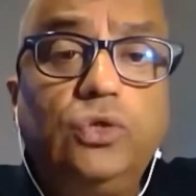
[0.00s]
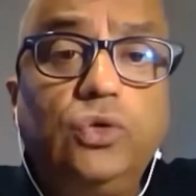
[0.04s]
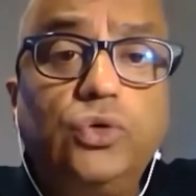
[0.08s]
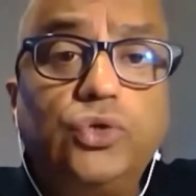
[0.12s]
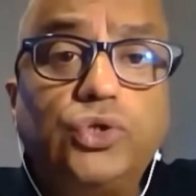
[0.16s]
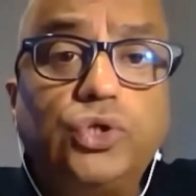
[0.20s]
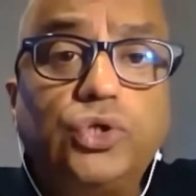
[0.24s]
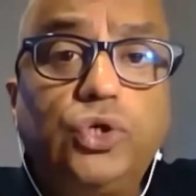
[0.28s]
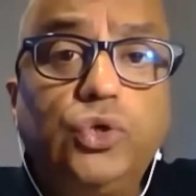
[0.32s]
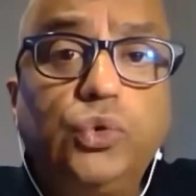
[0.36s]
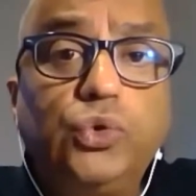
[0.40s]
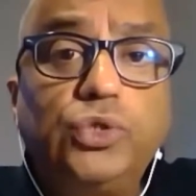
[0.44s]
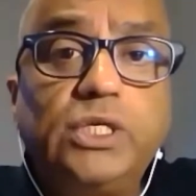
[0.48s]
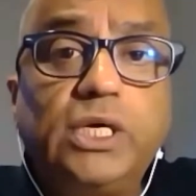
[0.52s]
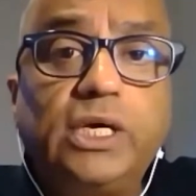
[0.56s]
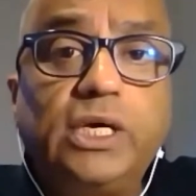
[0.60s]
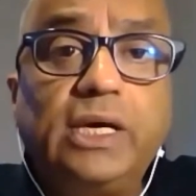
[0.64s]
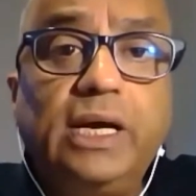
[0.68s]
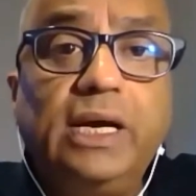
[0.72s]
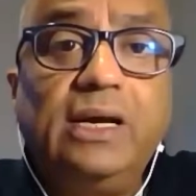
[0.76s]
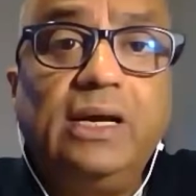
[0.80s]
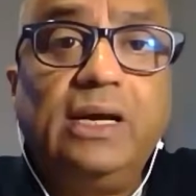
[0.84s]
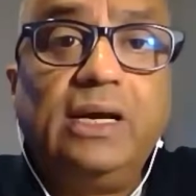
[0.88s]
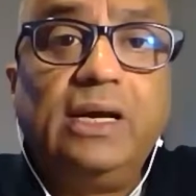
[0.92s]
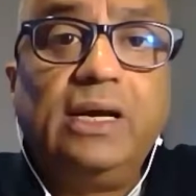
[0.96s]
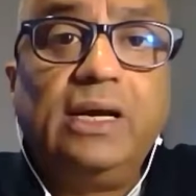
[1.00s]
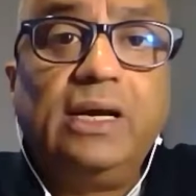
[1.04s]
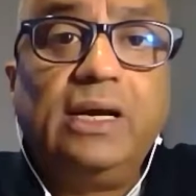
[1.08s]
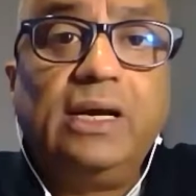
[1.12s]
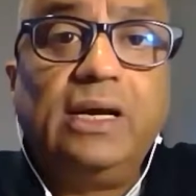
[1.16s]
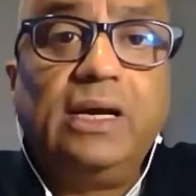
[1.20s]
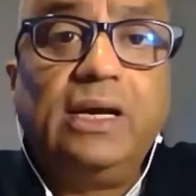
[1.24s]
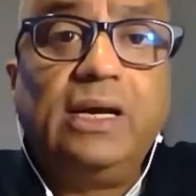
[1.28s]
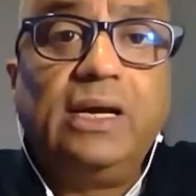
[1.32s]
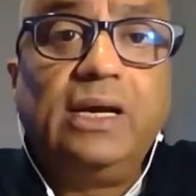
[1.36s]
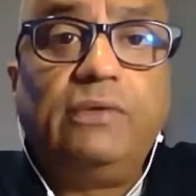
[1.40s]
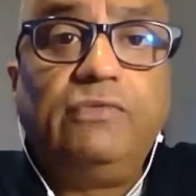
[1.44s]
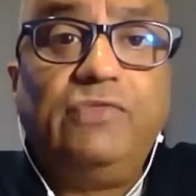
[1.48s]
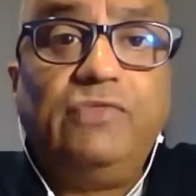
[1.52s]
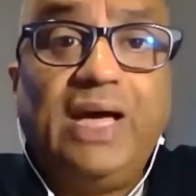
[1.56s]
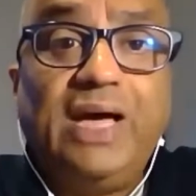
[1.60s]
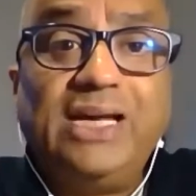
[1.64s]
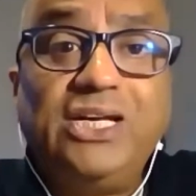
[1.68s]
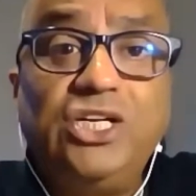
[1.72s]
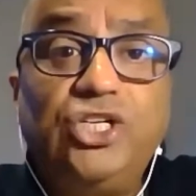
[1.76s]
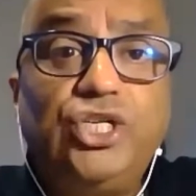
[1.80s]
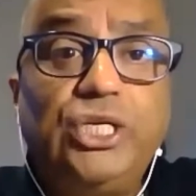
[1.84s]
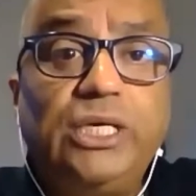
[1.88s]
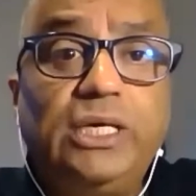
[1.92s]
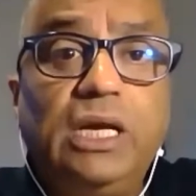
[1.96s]
those skews are kind of
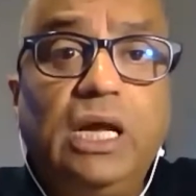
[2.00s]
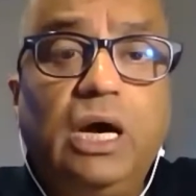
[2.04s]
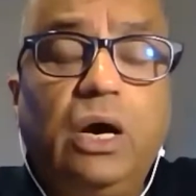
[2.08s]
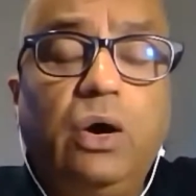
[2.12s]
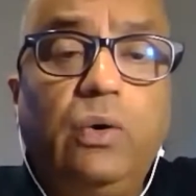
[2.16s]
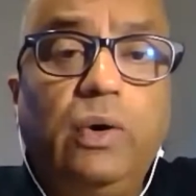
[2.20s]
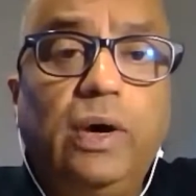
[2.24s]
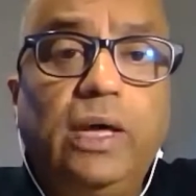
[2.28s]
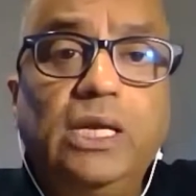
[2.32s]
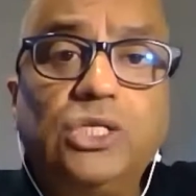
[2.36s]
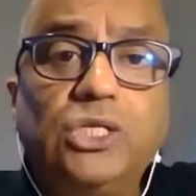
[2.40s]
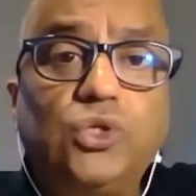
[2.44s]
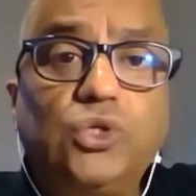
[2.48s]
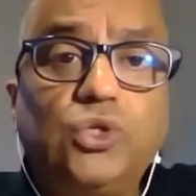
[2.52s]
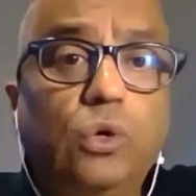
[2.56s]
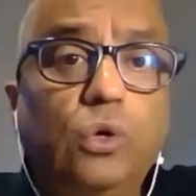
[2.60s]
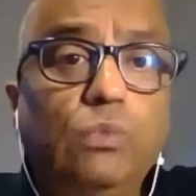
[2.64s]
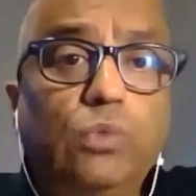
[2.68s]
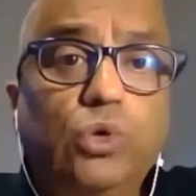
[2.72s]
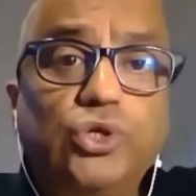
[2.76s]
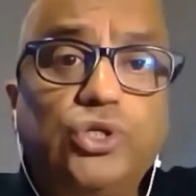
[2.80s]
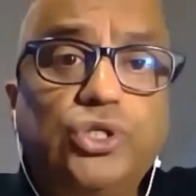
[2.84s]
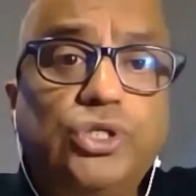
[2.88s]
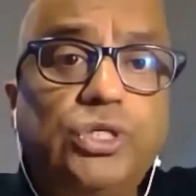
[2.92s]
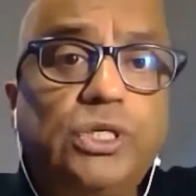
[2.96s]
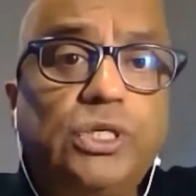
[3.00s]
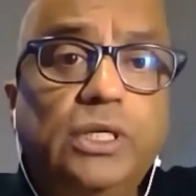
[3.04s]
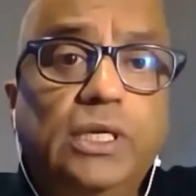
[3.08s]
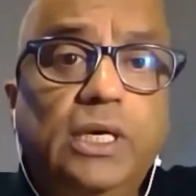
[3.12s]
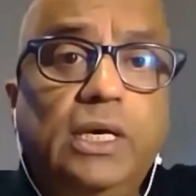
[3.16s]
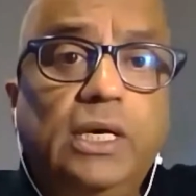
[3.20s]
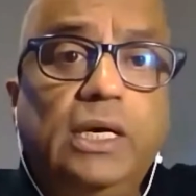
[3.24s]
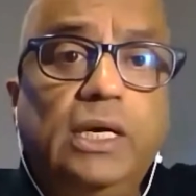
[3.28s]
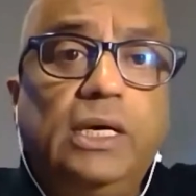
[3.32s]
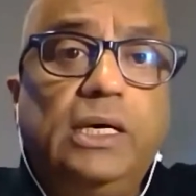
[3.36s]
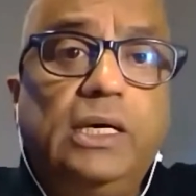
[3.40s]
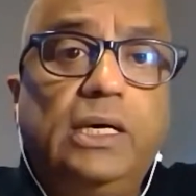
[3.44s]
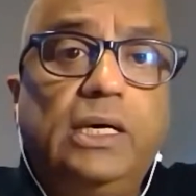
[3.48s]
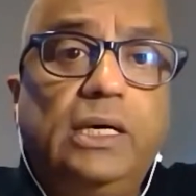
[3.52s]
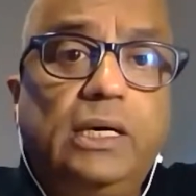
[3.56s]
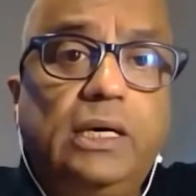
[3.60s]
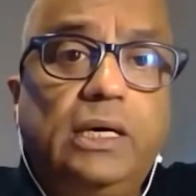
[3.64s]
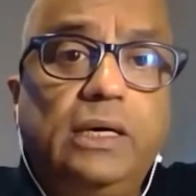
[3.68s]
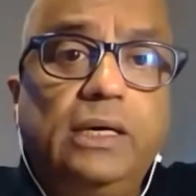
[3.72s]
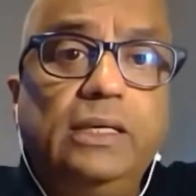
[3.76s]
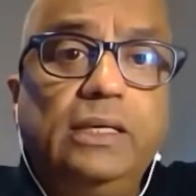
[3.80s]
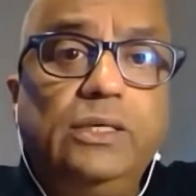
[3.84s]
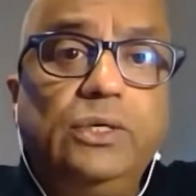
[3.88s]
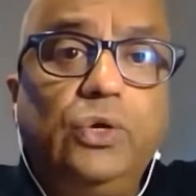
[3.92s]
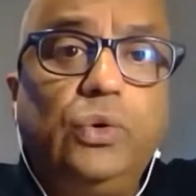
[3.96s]
vanishing now, and it's almost
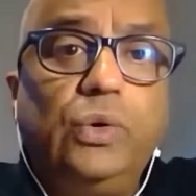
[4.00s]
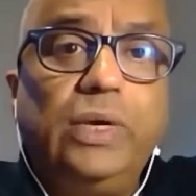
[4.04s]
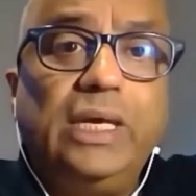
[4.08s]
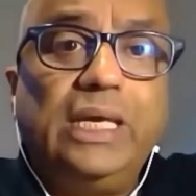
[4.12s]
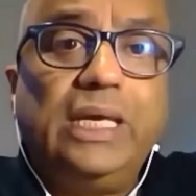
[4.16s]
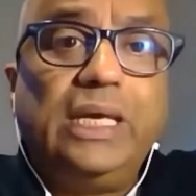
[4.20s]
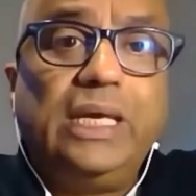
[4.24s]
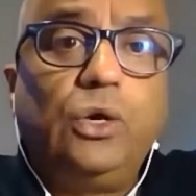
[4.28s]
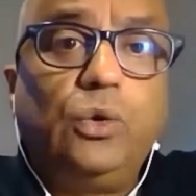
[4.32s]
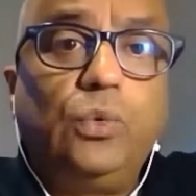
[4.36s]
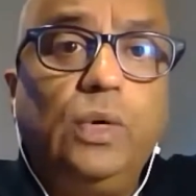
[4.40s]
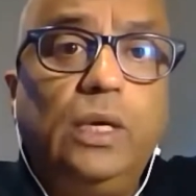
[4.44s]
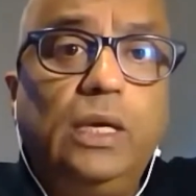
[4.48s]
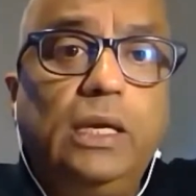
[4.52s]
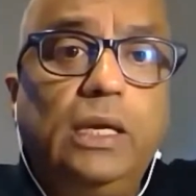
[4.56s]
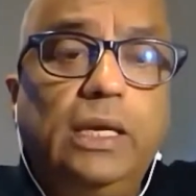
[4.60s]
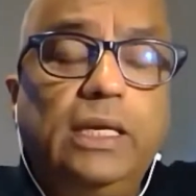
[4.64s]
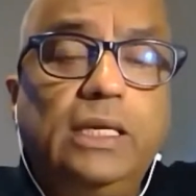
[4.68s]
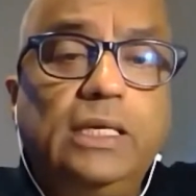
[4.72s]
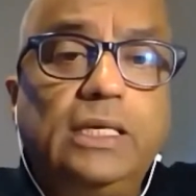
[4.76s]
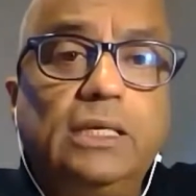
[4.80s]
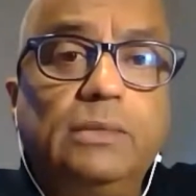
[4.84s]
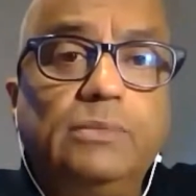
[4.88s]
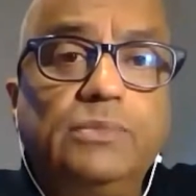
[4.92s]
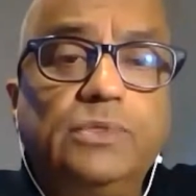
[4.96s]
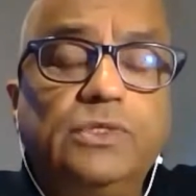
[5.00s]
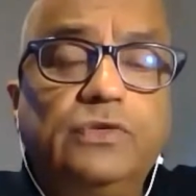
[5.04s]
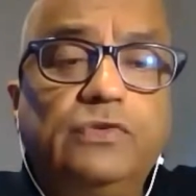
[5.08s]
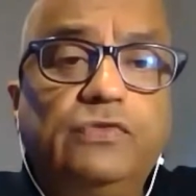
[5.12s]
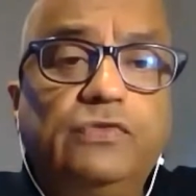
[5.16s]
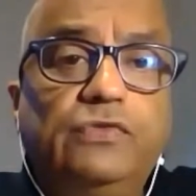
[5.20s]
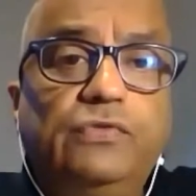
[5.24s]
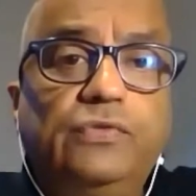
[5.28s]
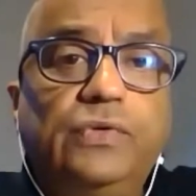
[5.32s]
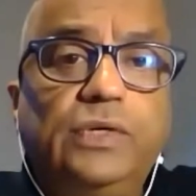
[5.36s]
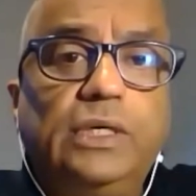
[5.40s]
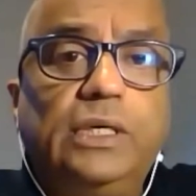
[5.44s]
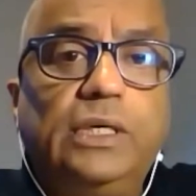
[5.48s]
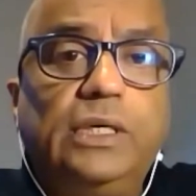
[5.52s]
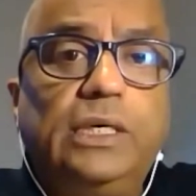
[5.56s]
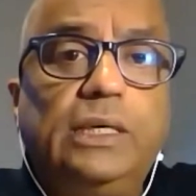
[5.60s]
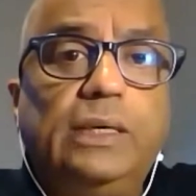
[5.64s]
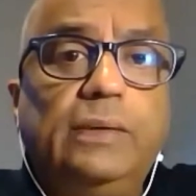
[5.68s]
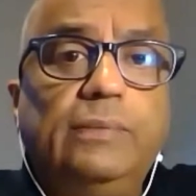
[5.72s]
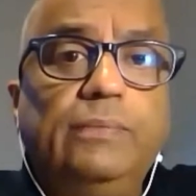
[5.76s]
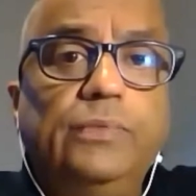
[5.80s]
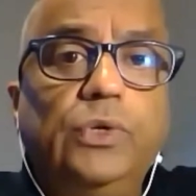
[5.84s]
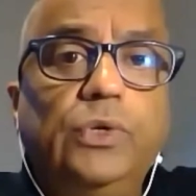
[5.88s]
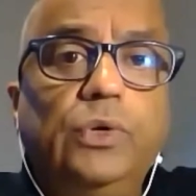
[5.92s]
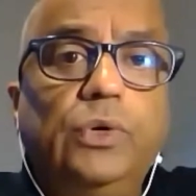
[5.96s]
uh, you know equal in terms of
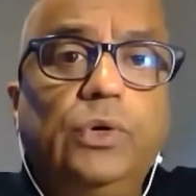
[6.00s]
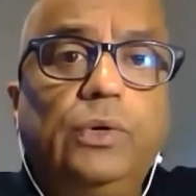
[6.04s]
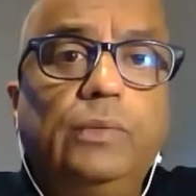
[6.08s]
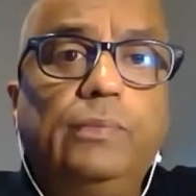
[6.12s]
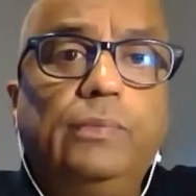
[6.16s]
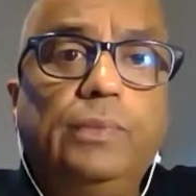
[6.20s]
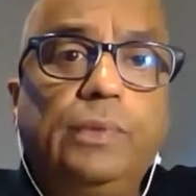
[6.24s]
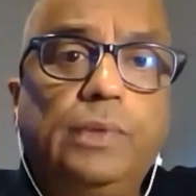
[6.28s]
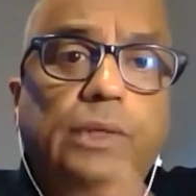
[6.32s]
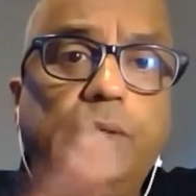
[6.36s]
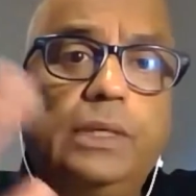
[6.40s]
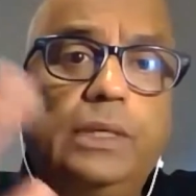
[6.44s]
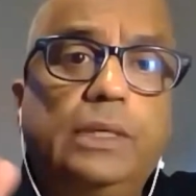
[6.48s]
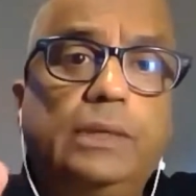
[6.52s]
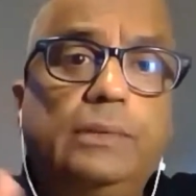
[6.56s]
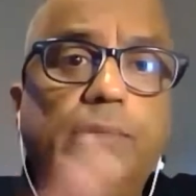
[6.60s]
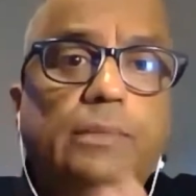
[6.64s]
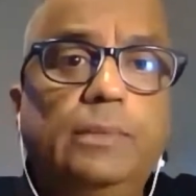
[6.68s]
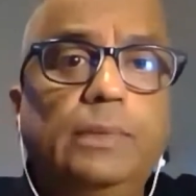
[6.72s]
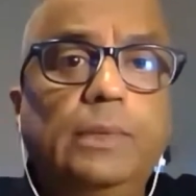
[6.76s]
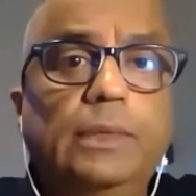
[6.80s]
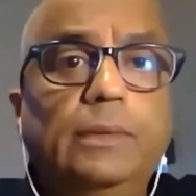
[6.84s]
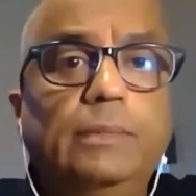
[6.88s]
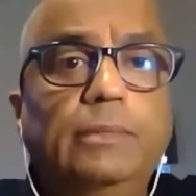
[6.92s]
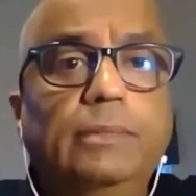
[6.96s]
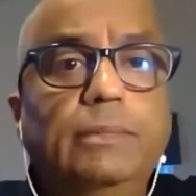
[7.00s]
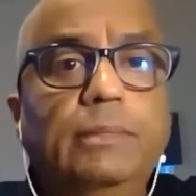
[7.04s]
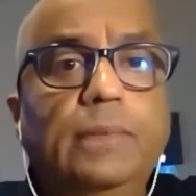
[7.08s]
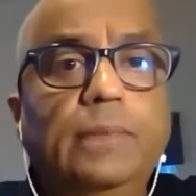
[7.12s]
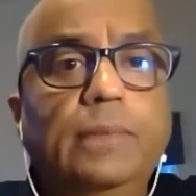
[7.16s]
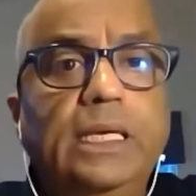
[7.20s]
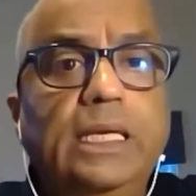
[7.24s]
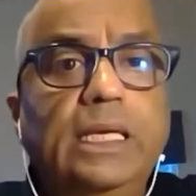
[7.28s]
uh, you know uh,